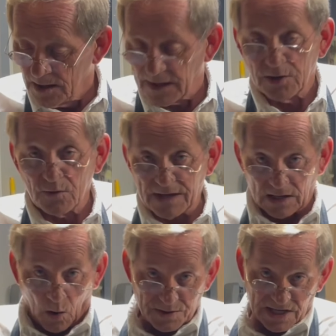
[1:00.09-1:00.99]
they knew they
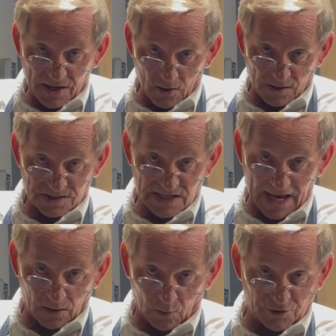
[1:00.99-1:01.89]
could always get it on
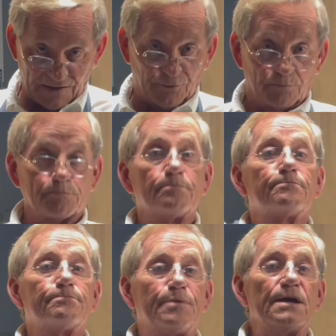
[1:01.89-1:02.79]
sale, or different
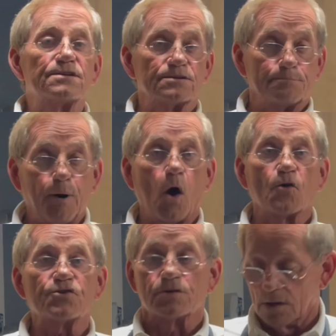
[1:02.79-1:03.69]
pieces and
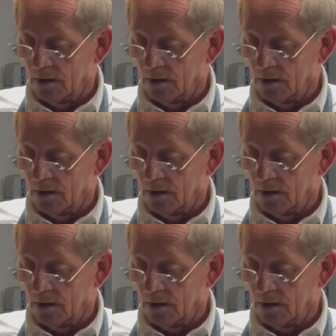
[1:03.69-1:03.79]
parts